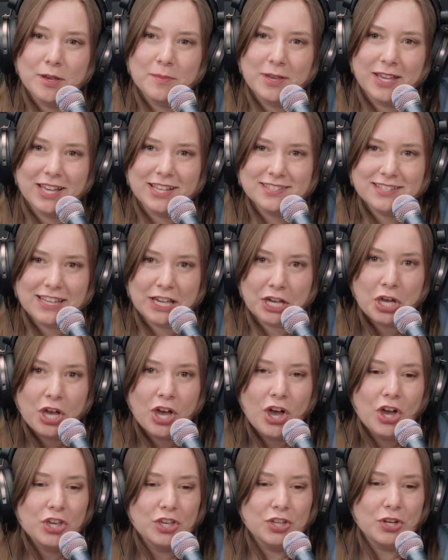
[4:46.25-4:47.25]
because
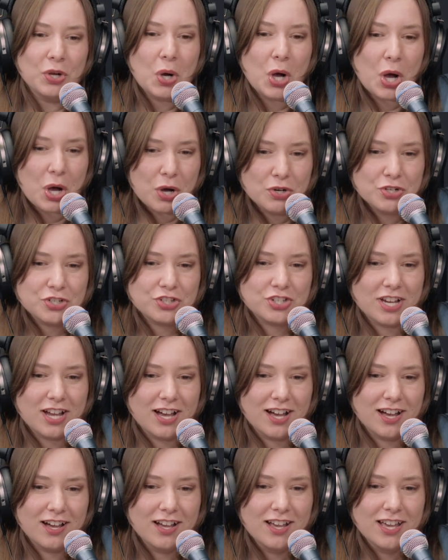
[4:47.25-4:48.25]

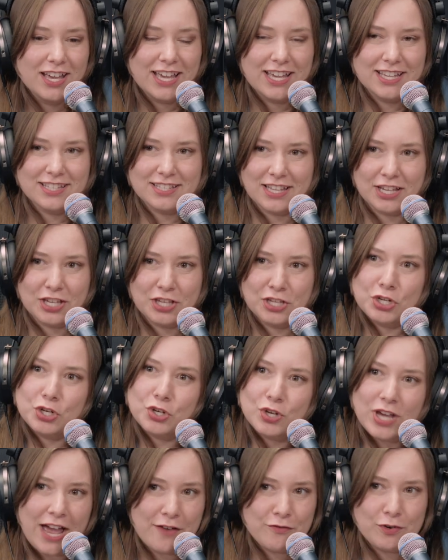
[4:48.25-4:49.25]
OSHA is like,
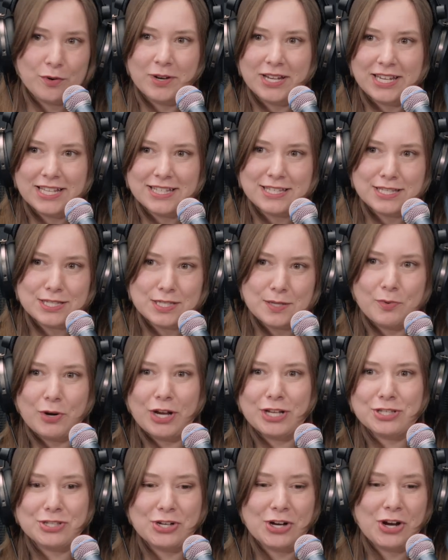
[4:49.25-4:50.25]
everyone needs a
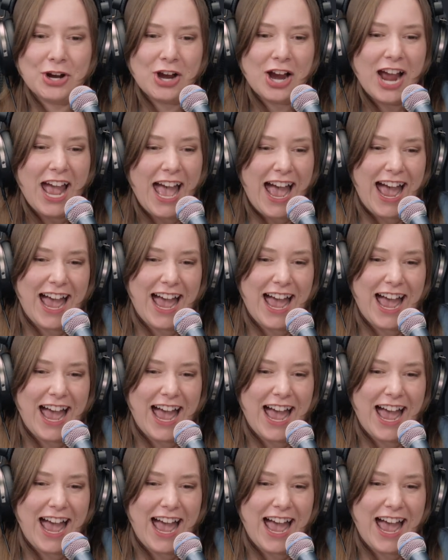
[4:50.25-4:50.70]
suppressor.